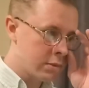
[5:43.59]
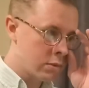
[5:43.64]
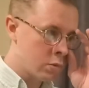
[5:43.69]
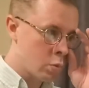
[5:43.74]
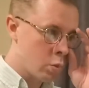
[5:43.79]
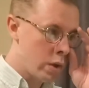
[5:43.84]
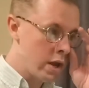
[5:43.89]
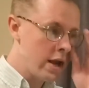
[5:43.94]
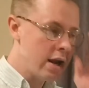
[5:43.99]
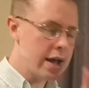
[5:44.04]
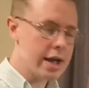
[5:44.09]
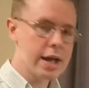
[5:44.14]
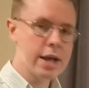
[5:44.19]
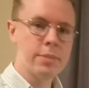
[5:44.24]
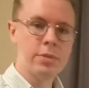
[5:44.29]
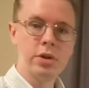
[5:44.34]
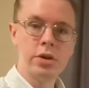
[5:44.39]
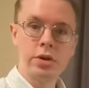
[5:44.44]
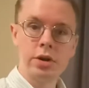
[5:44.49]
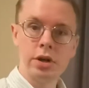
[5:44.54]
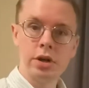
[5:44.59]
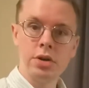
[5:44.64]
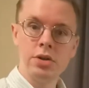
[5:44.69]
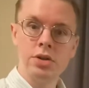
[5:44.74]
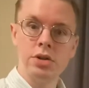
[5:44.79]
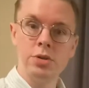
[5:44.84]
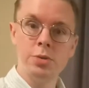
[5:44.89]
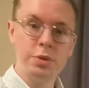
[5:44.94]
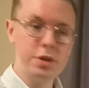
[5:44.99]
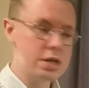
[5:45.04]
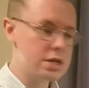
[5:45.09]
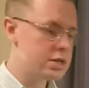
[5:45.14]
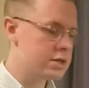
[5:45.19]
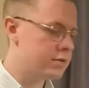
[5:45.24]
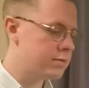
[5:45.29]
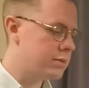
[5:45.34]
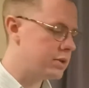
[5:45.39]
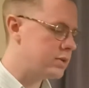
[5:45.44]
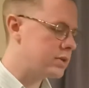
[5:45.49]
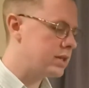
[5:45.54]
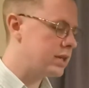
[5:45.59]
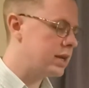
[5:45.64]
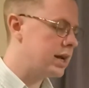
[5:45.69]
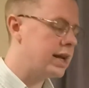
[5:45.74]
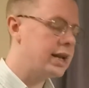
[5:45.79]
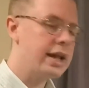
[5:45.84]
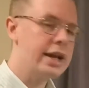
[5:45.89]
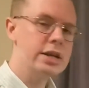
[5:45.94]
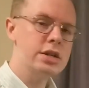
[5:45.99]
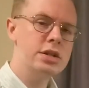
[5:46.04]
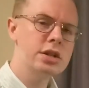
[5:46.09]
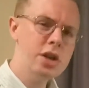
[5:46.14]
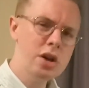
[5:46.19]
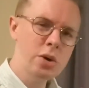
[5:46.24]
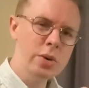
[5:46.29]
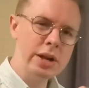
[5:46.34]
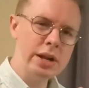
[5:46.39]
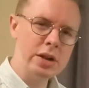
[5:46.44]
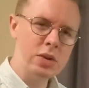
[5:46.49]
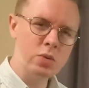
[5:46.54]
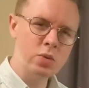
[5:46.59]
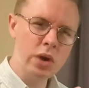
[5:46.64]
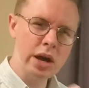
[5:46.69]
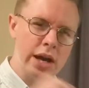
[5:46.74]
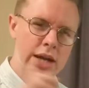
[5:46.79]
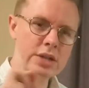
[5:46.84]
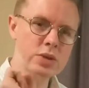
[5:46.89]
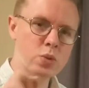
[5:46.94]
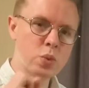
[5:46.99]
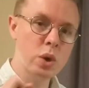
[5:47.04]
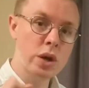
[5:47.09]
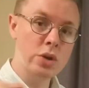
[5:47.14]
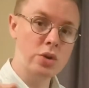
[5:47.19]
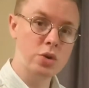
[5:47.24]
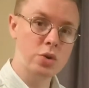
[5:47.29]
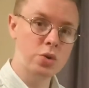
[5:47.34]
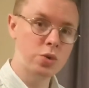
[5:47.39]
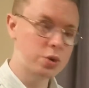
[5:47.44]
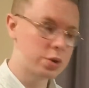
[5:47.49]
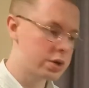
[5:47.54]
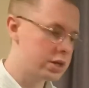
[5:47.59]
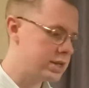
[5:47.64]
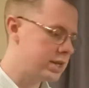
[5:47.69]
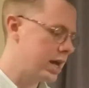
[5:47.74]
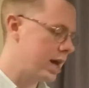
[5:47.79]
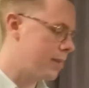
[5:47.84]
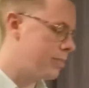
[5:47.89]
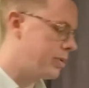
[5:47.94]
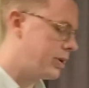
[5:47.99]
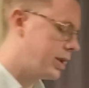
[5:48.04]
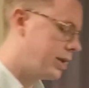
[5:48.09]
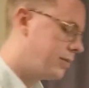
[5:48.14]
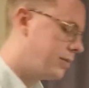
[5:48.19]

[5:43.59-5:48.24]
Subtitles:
When I am learning a new piece of music, I like to go in and write what chord is happening.